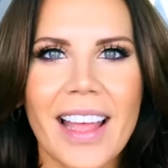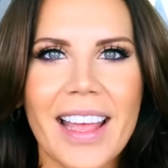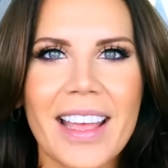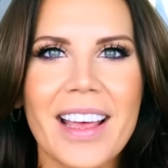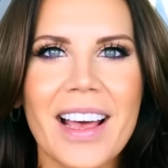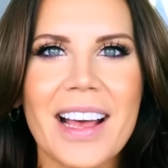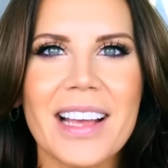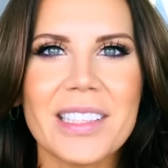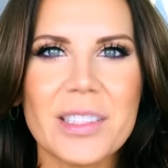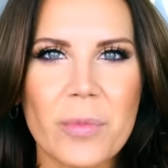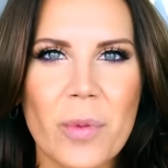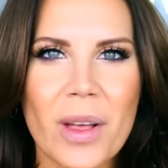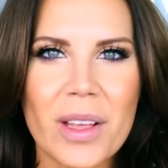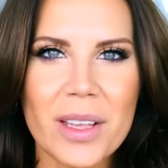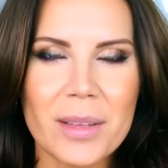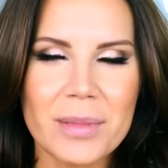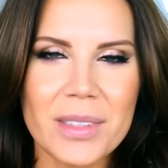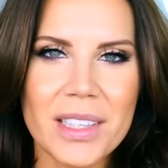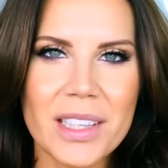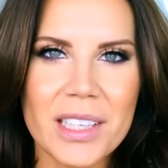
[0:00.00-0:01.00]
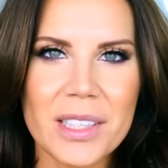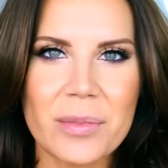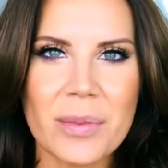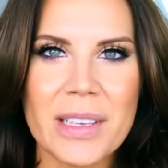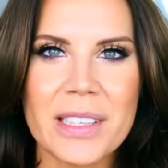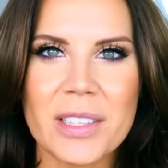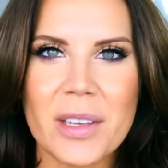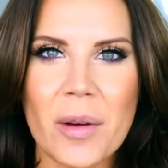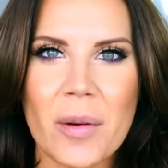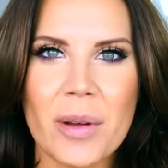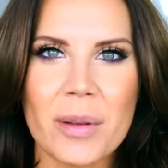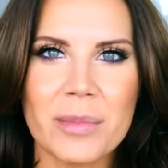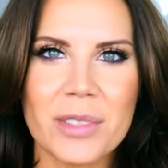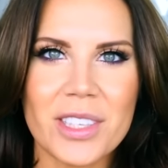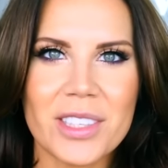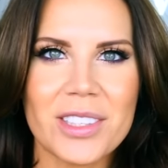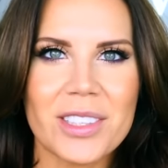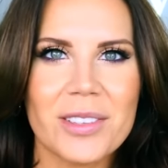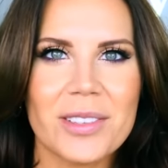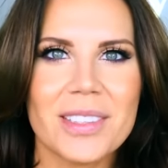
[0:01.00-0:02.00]
Hey guys, welcome to this week's
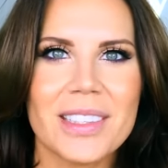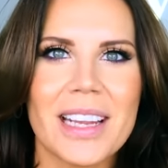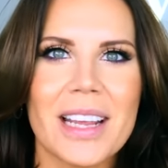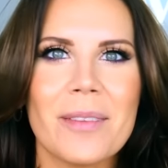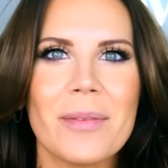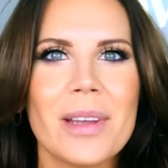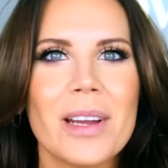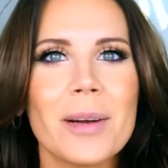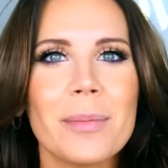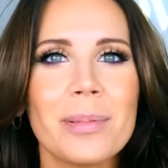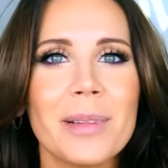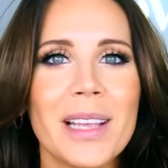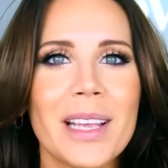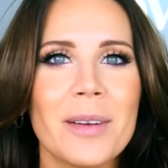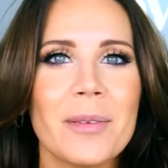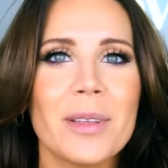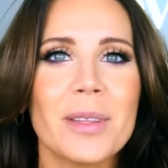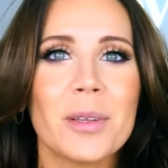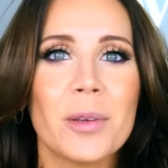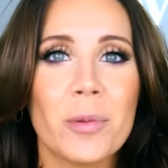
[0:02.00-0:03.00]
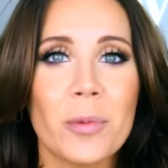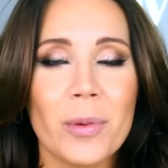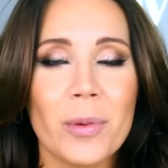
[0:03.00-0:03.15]
OMG Tuesday. We are playing with